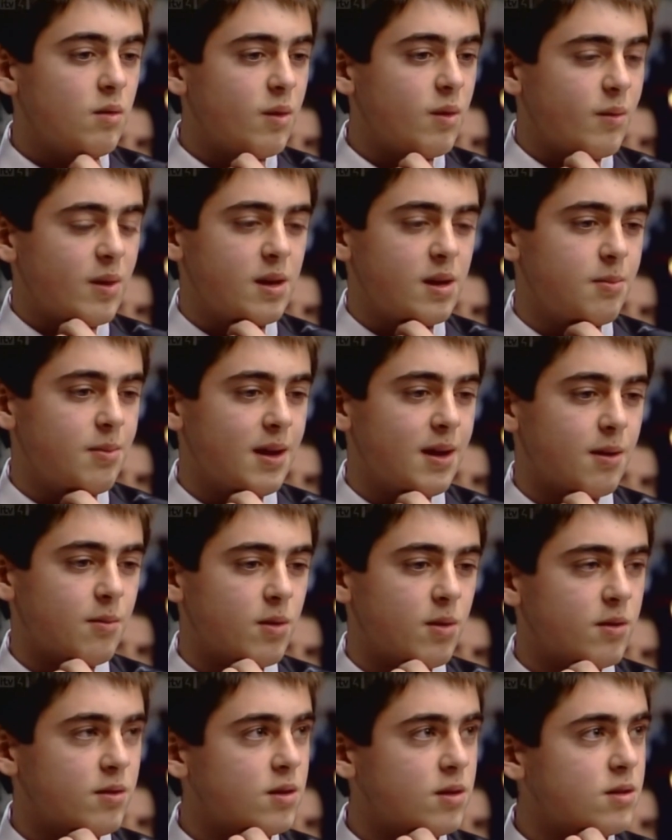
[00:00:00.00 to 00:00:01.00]
Well, when you're
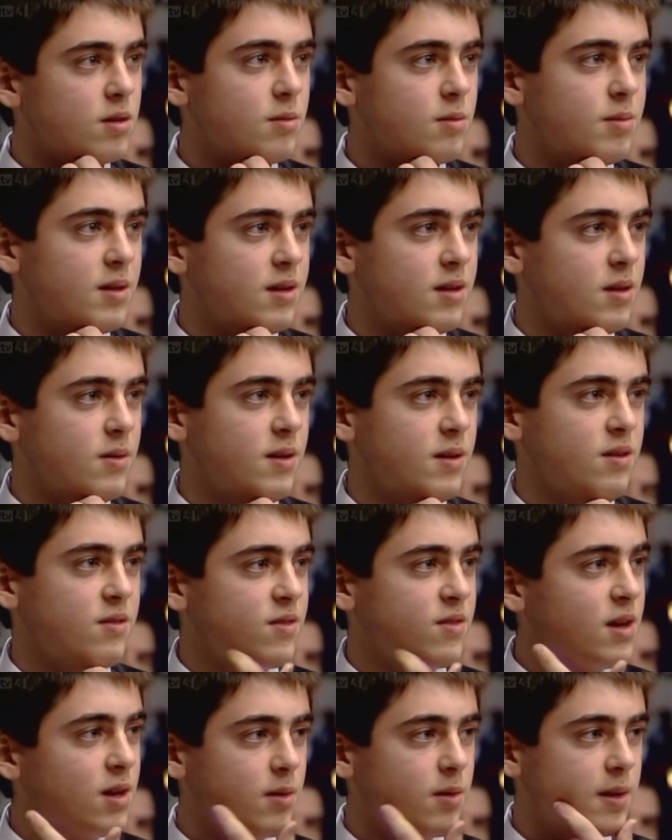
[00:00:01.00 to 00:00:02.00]
playing well, you do play
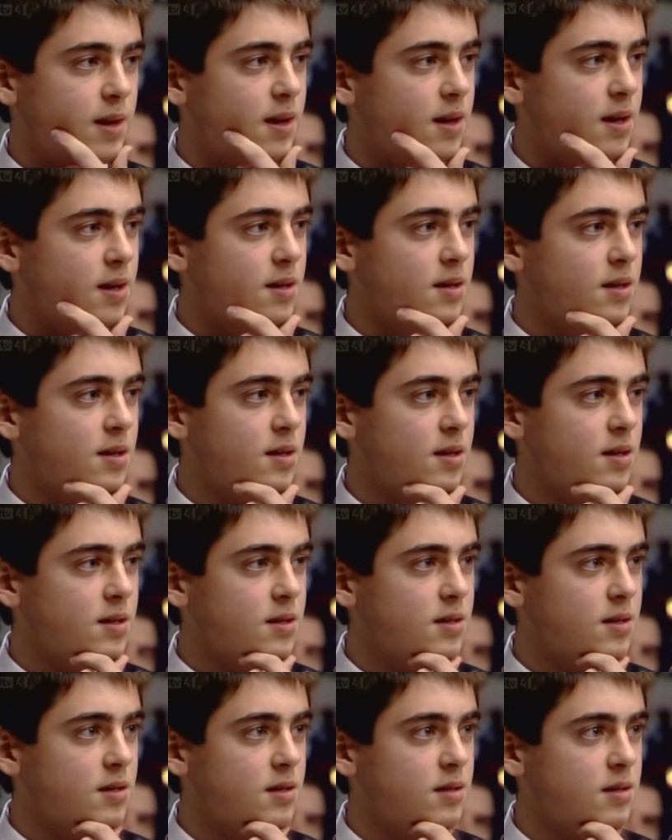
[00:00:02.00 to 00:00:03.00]
quick. You think quicker,
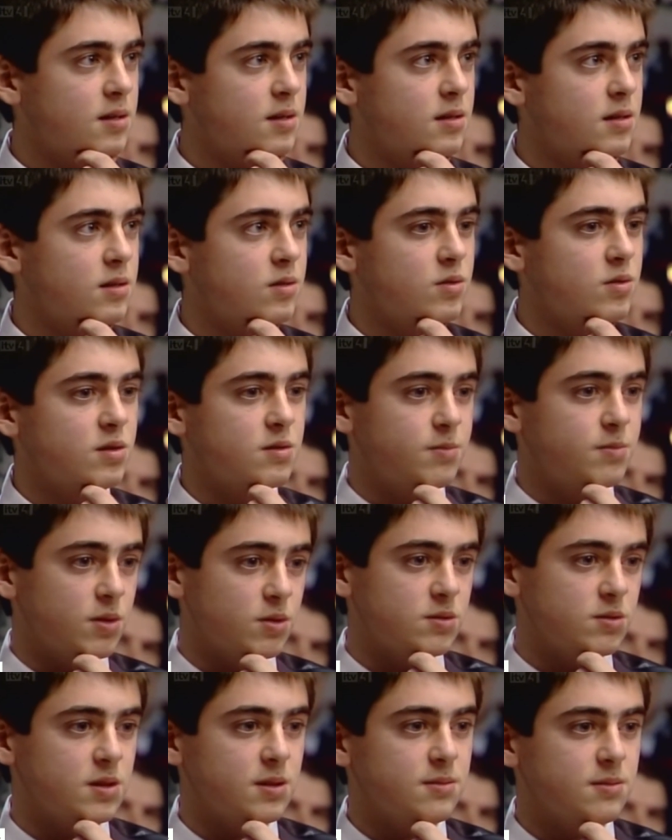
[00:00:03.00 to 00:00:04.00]
and all the
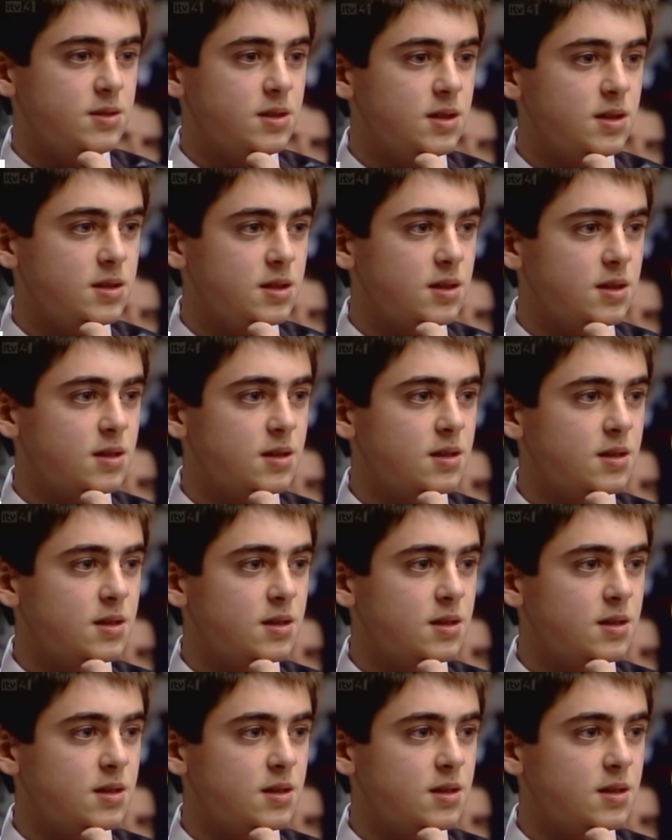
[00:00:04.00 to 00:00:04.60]
ball seems easier.